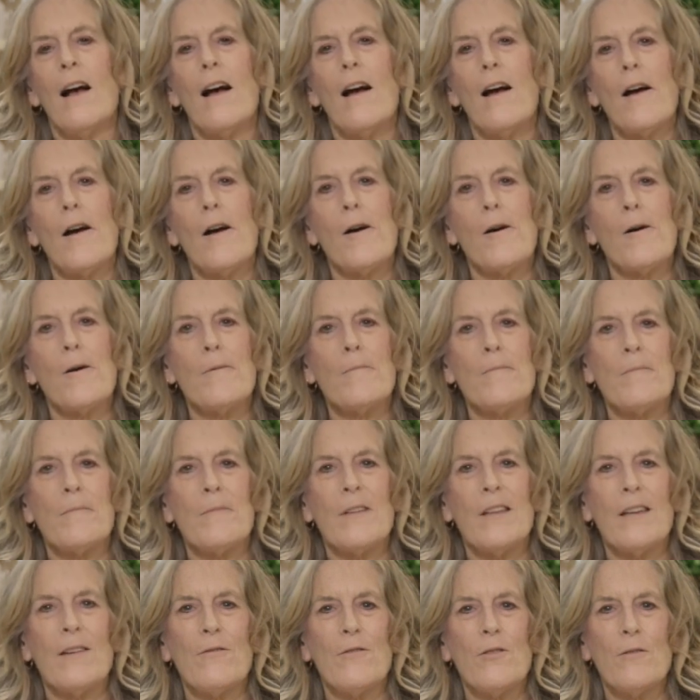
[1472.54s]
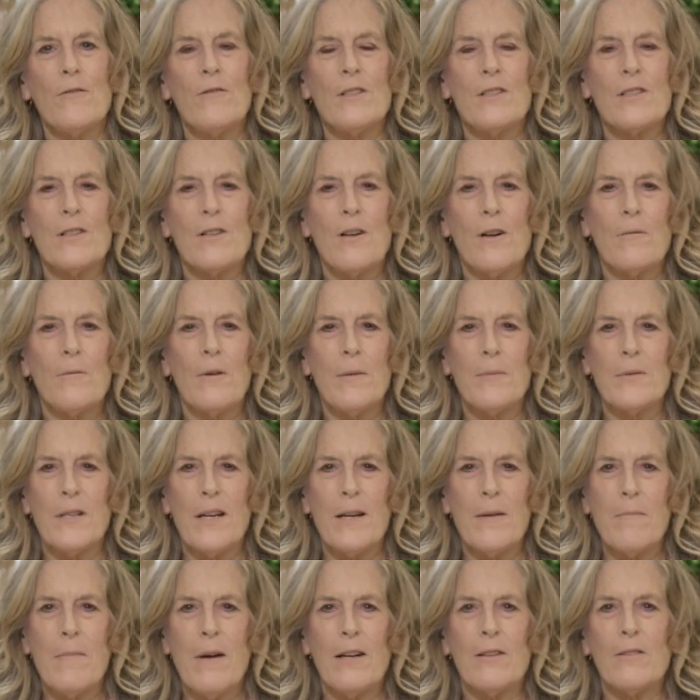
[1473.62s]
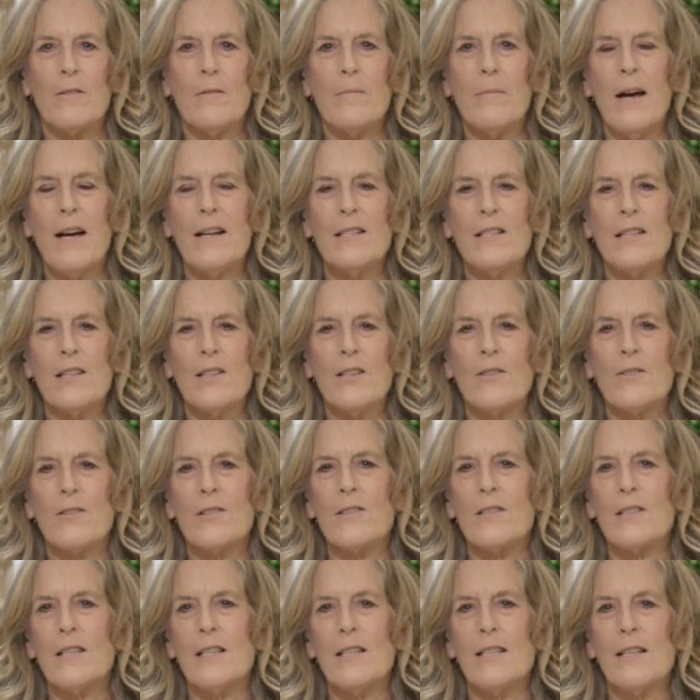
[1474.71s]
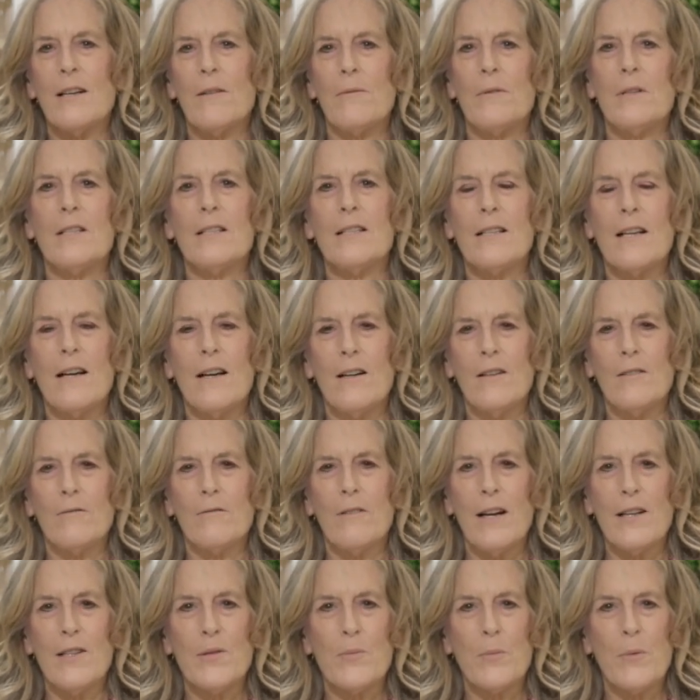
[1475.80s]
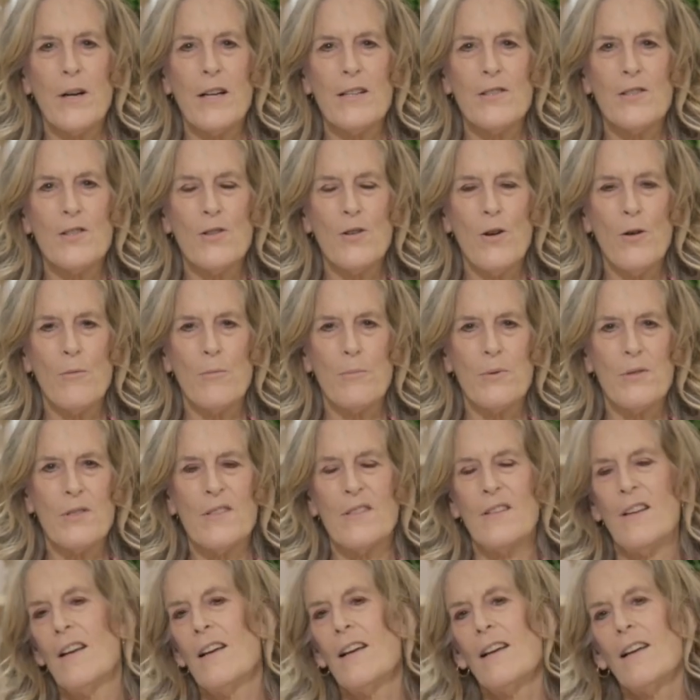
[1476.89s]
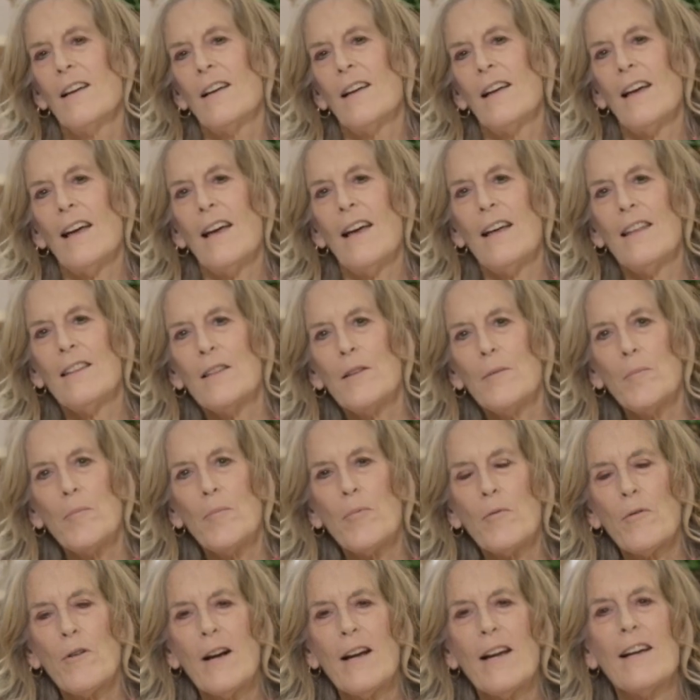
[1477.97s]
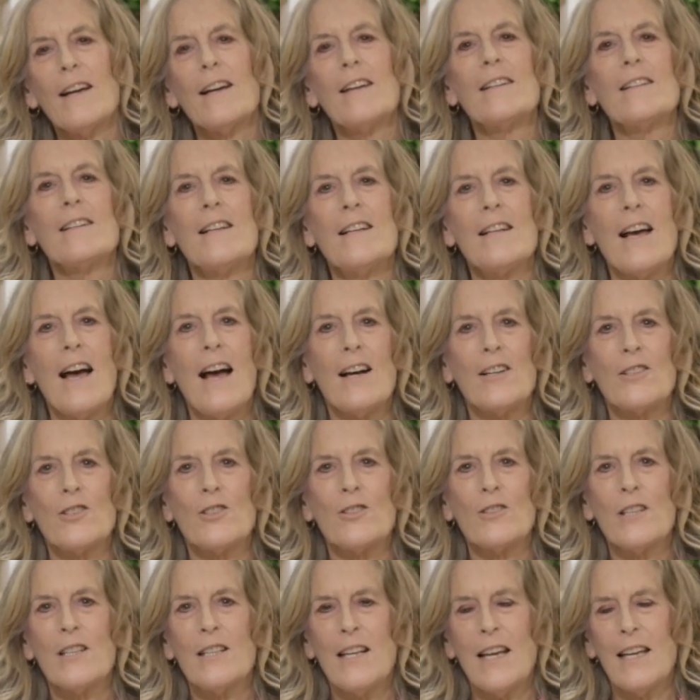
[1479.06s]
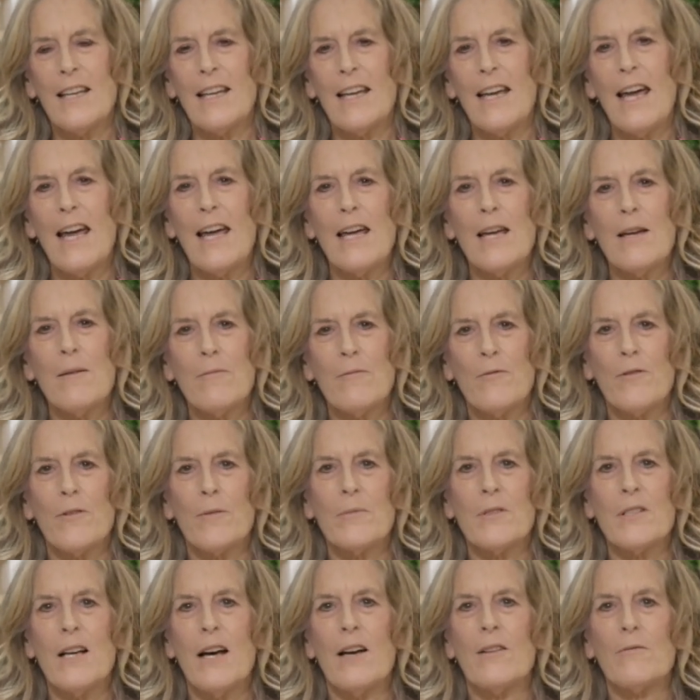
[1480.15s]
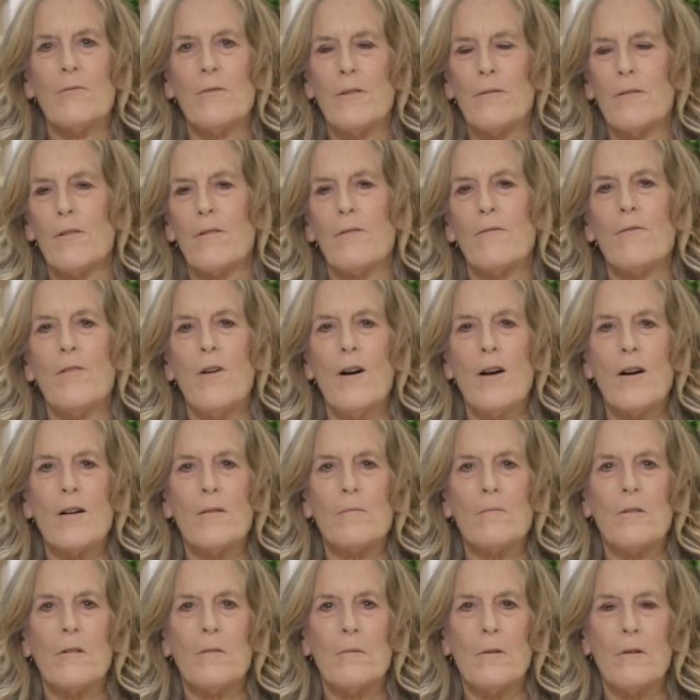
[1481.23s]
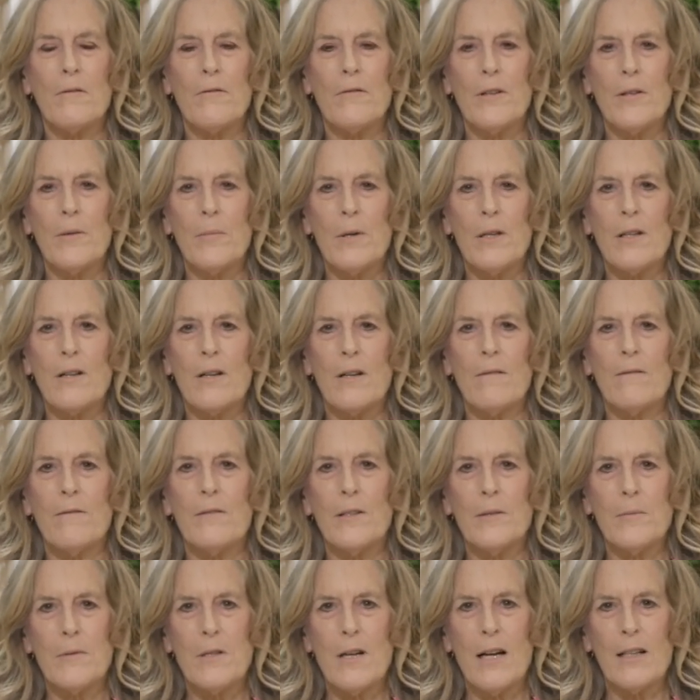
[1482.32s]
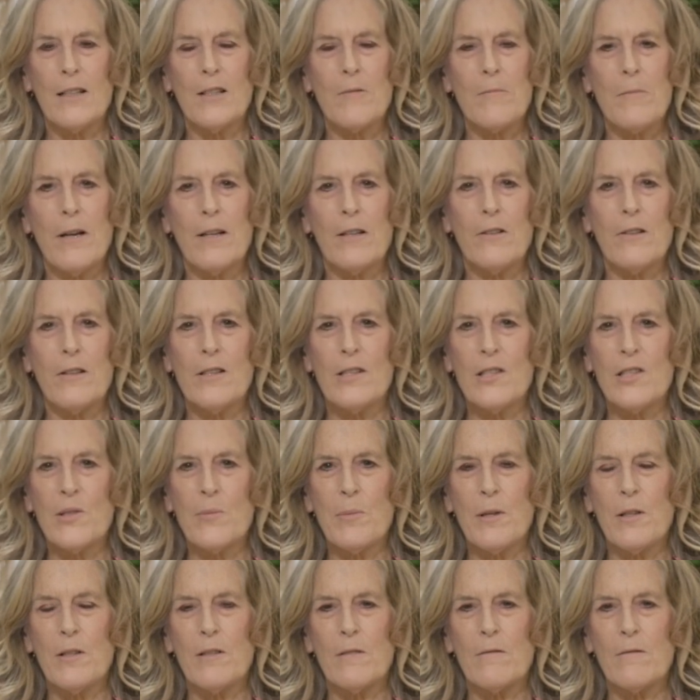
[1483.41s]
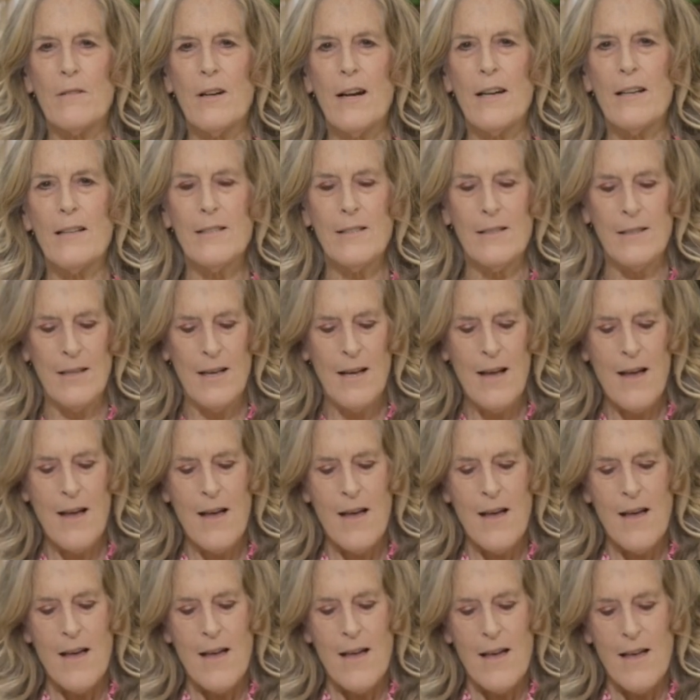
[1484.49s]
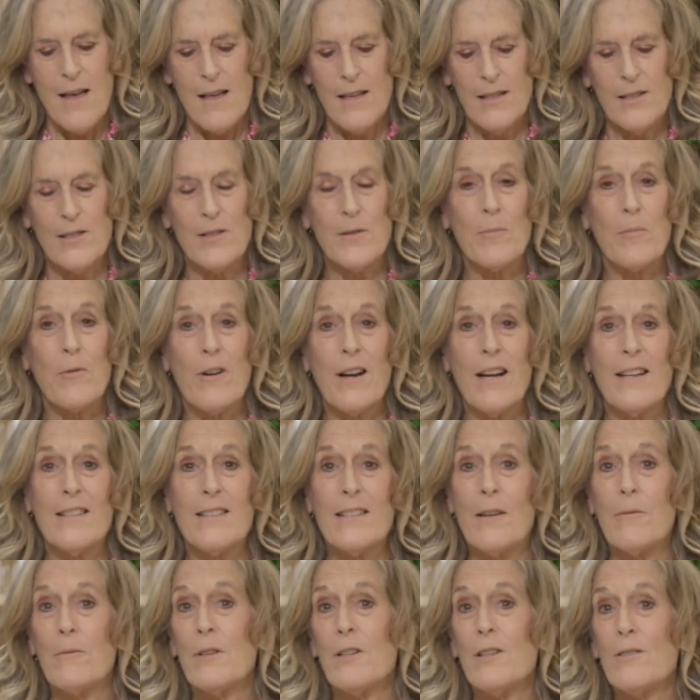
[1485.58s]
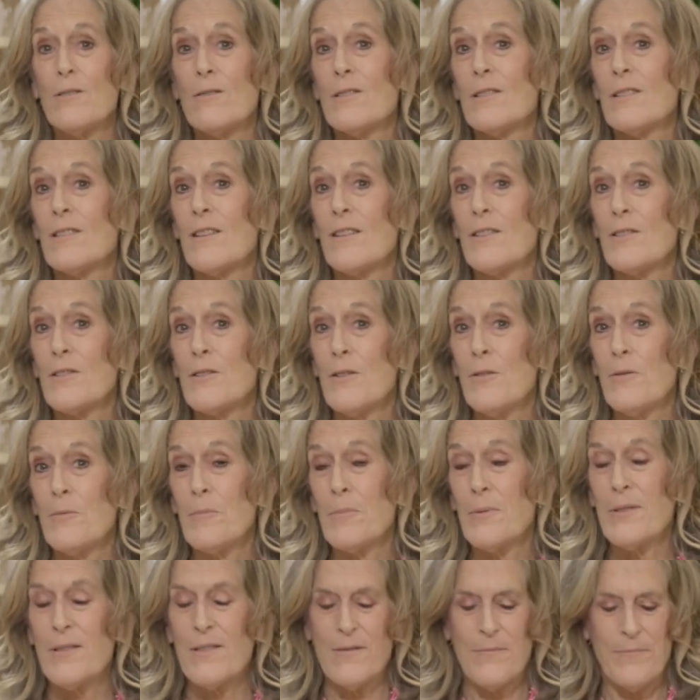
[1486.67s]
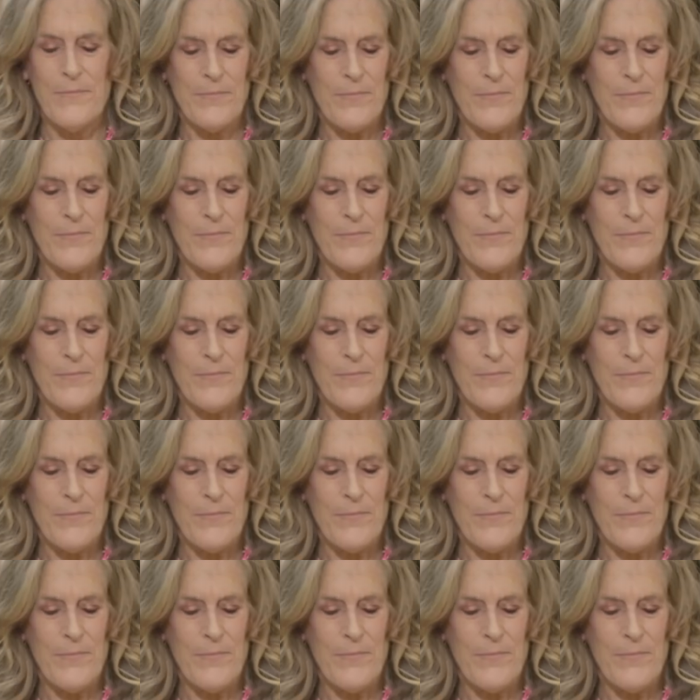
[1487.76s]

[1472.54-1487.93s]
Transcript: If you visit our website, Macromagic, you'll see that we sell rice bran soaps. And the brand actually that came from South River Farm, where we're filming our film documentary, The Spirit of Rice, is the brand that we use in our soaps.